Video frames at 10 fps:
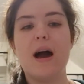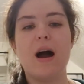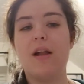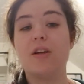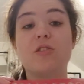
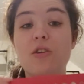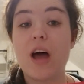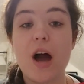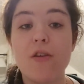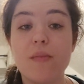And I don't know
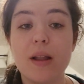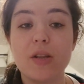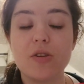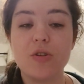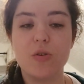how I've
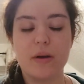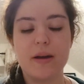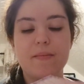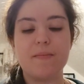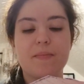managed to do
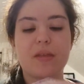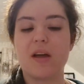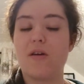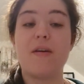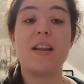it,
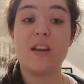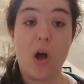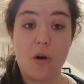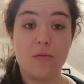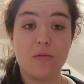and I've had
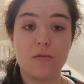enough.